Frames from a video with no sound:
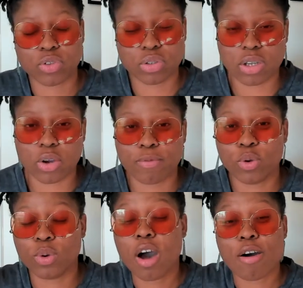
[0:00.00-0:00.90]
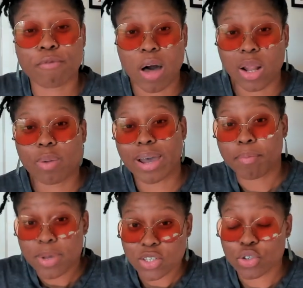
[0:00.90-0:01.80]
you know, if you follow my
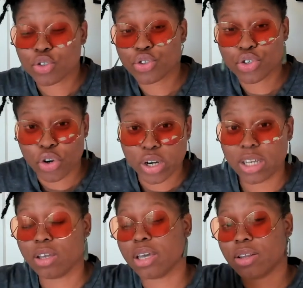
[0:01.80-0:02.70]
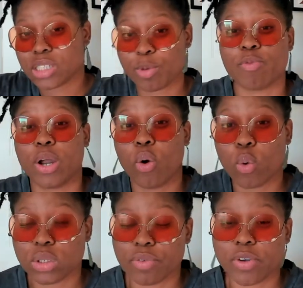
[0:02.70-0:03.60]
business journey in some of my
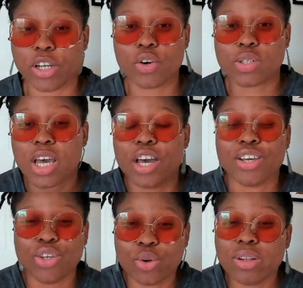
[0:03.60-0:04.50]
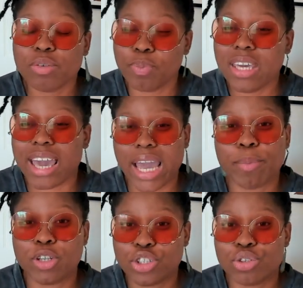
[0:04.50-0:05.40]
older videos, you'll be
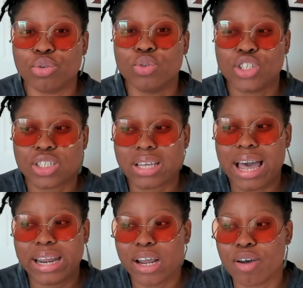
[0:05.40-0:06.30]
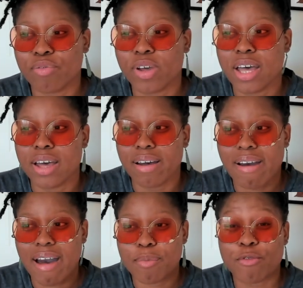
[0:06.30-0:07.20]
able to just kind
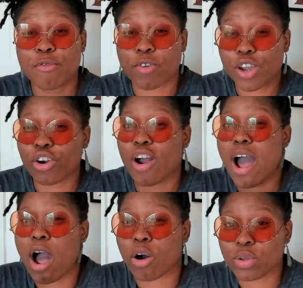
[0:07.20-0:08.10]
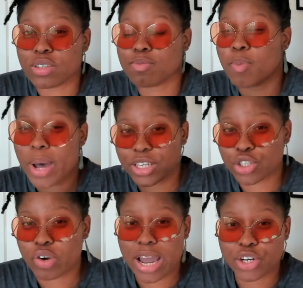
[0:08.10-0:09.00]
of figure out my
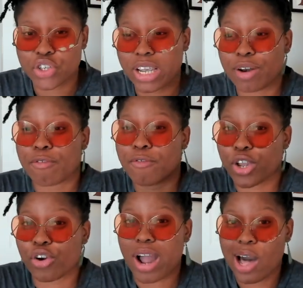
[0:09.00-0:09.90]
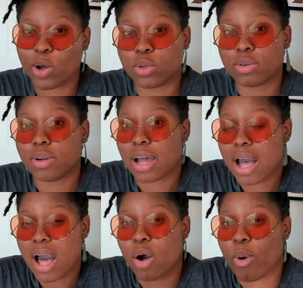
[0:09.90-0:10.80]
strategy and figure out
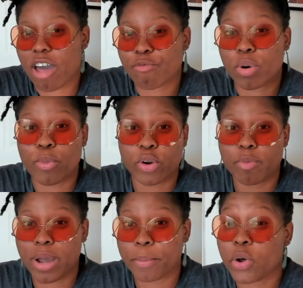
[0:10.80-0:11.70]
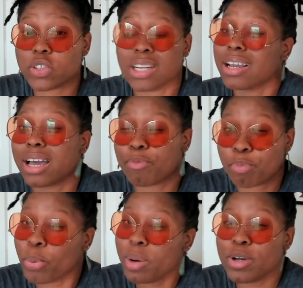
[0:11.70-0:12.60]
how I've promoted my books and
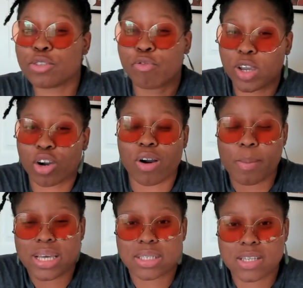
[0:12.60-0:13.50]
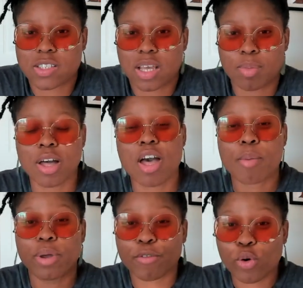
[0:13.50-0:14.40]
pretty much figure out my system.
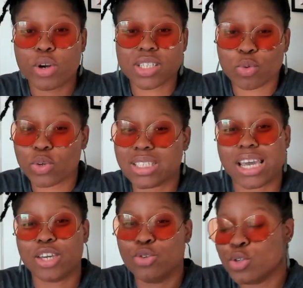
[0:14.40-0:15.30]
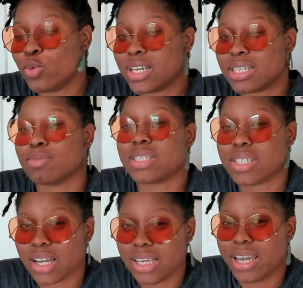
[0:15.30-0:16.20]
But of course, it would take you doing some
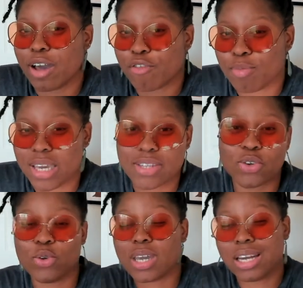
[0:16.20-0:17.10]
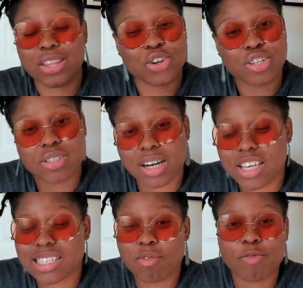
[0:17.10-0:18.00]
studying of me. So you can either
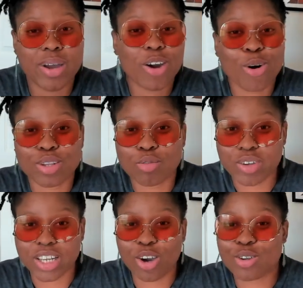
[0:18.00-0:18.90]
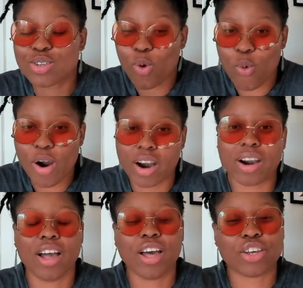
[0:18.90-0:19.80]
study some of my older videos,
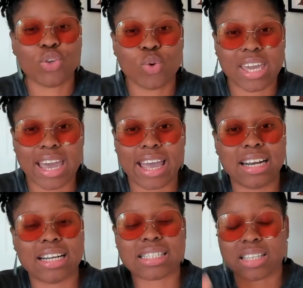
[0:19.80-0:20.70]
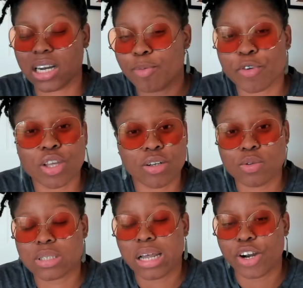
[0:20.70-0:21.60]
or you can sign up for the
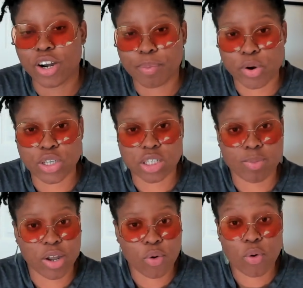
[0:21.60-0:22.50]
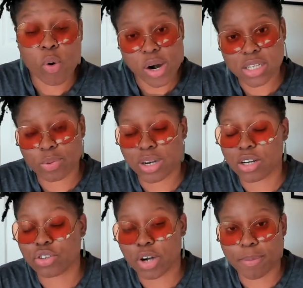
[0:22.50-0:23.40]
newsletter and purchase my course when
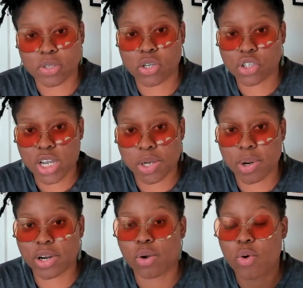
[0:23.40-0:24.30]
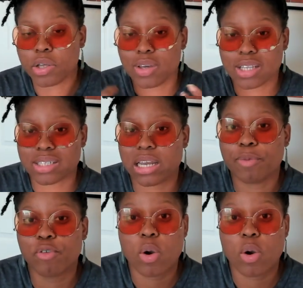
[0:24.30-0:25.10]
it drops in January, or you can sign up for